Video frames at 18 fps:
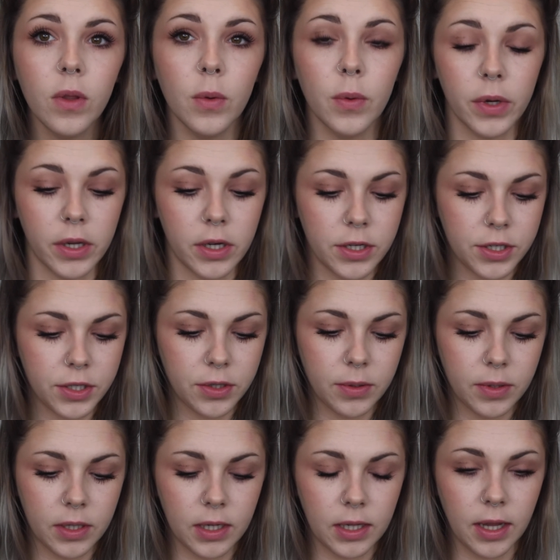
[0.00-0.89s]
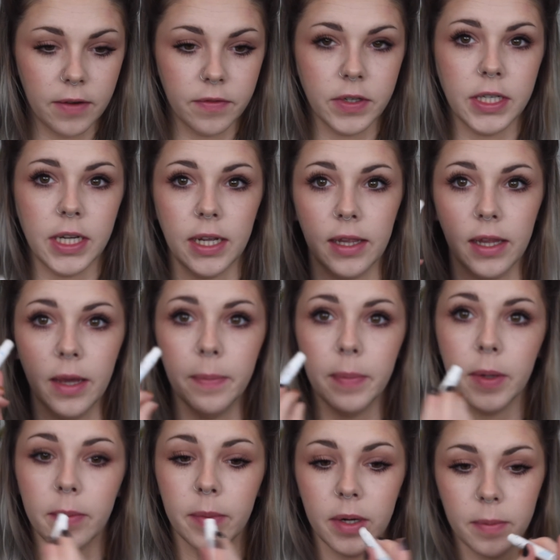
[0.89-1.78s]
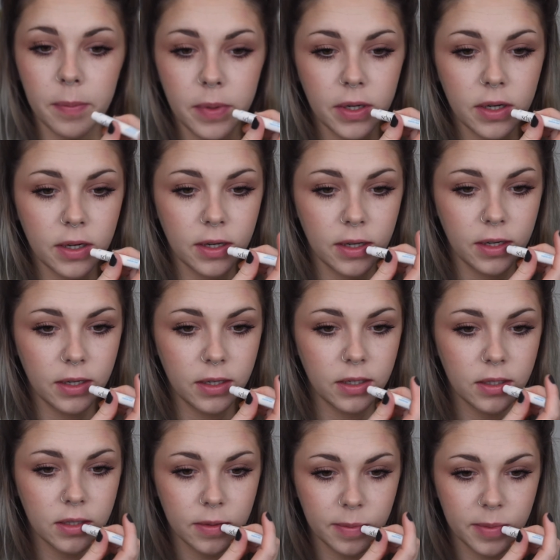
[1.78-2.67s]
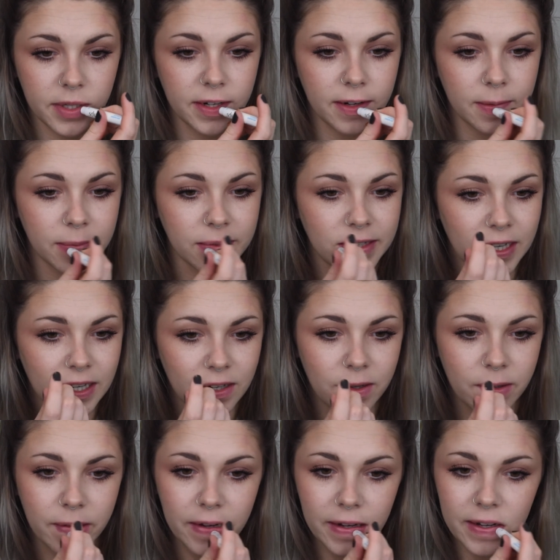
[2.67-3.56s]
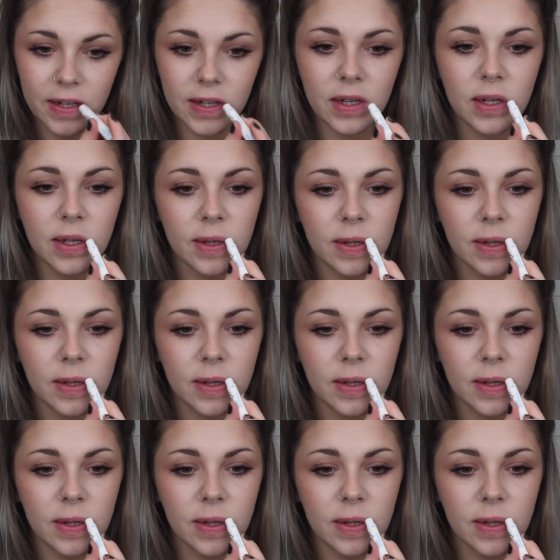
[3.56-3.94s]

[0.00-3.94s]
we're going to do a little everyday lip. I'm going to put on some chapstick quick